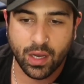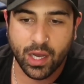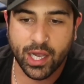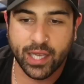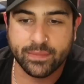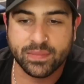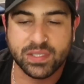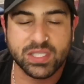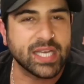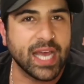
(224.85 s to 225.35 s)
I
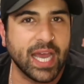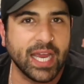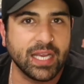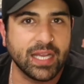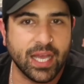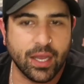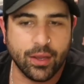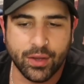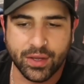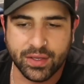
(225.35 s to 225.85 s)
am staking
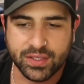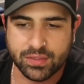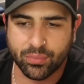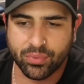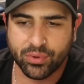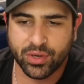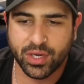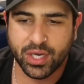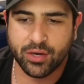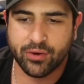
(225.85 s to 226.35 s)
that earning some
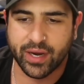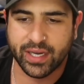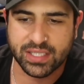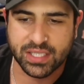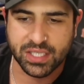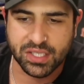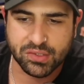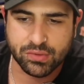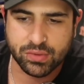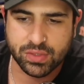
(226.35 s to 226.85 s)
pretty
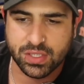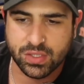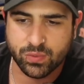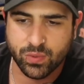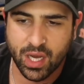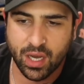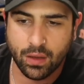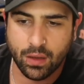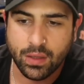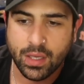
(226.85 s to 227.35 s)
crazy interest as
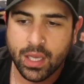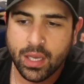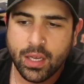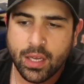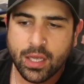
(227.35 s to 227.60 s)
well.